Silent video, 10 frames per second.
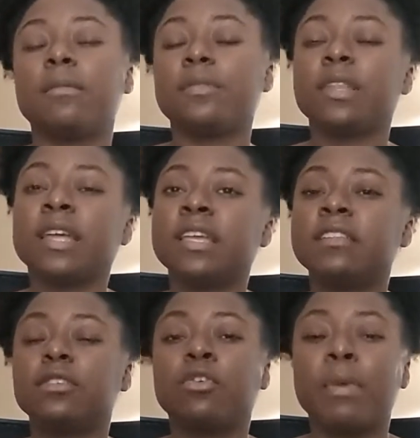Did I get
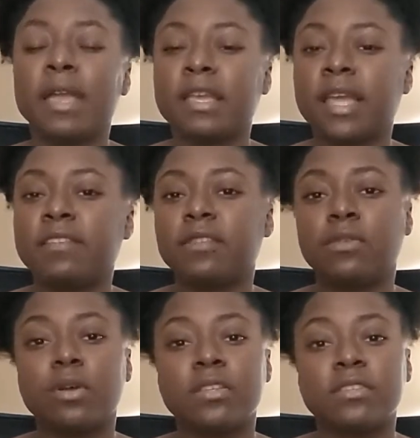to go back and answer the
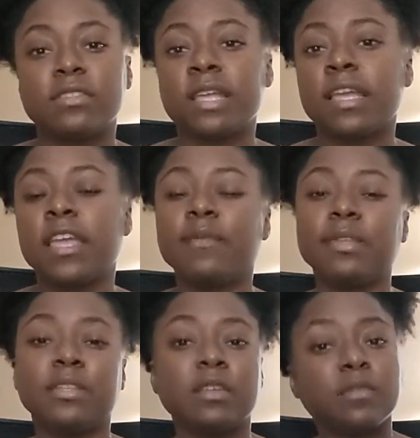questions that gave me
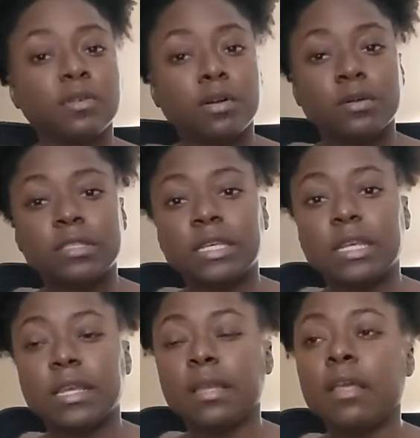
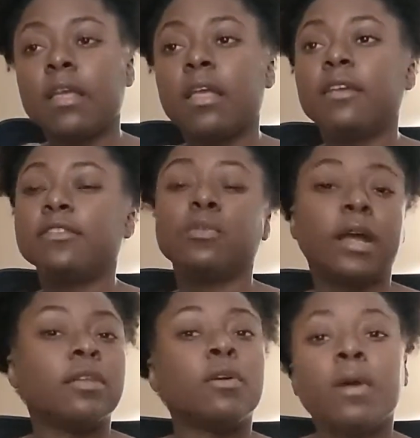difficulty? Do I
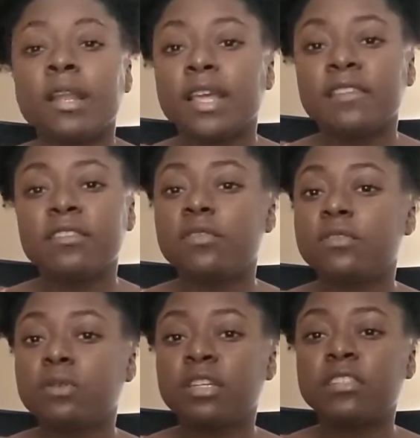know how to answer those
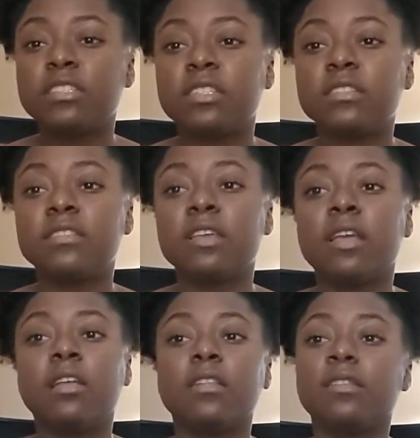questions?
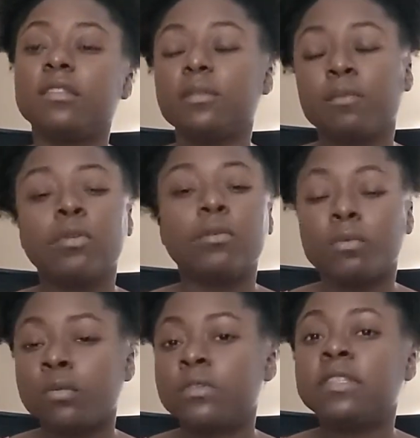What
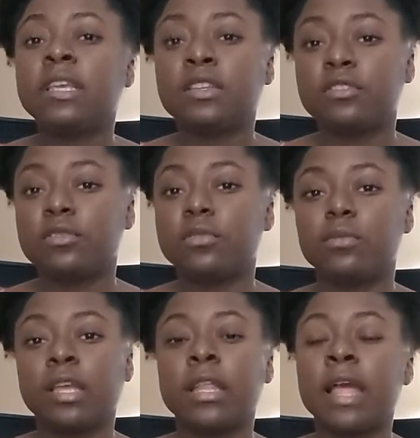was the issue?
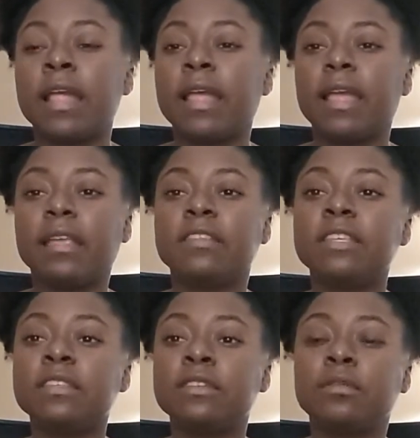And it's
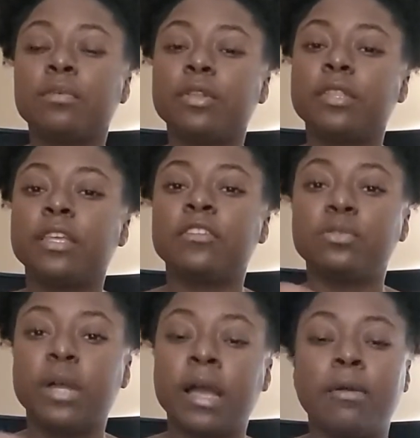easier to point the
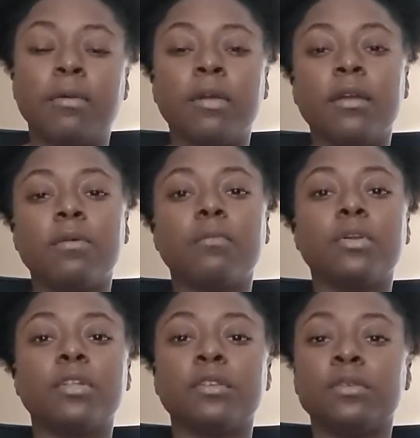issue out
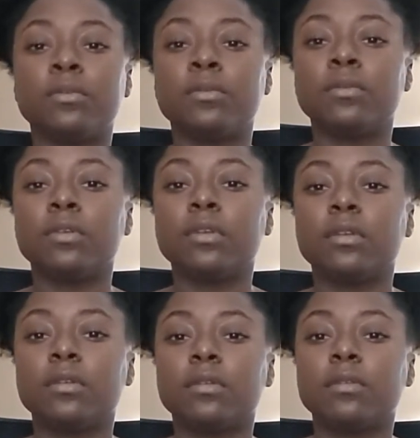when
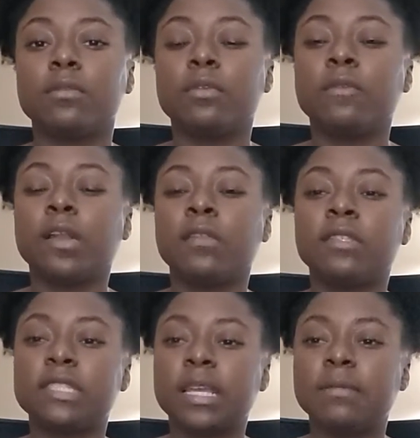you follow the
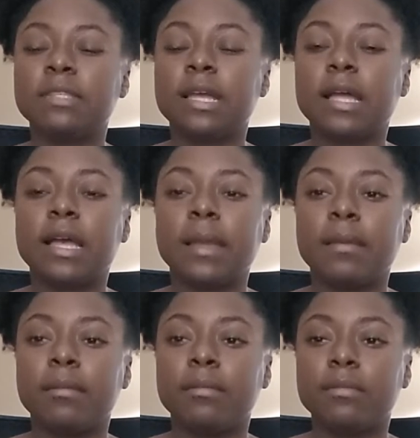same
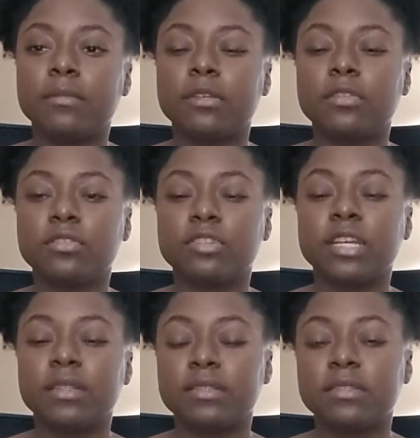time
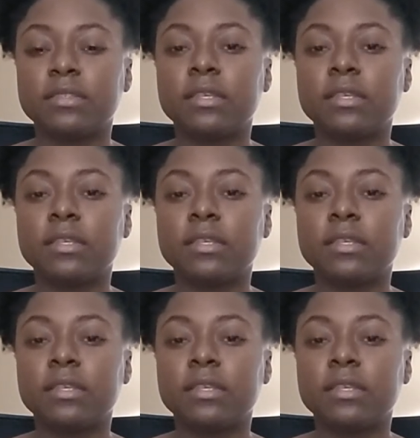constraints